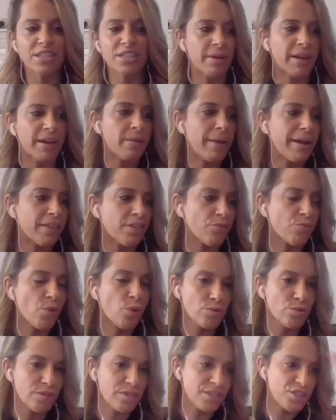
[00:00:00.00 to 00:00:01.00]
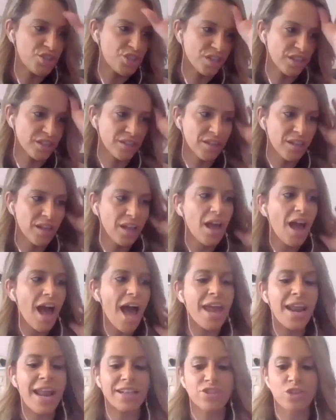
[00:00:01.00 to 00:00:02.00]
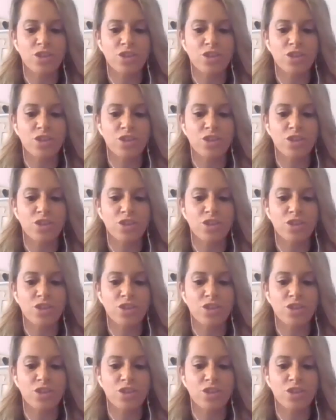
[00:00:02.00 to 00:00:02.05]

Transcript: Am I going to make the wrong decision? And at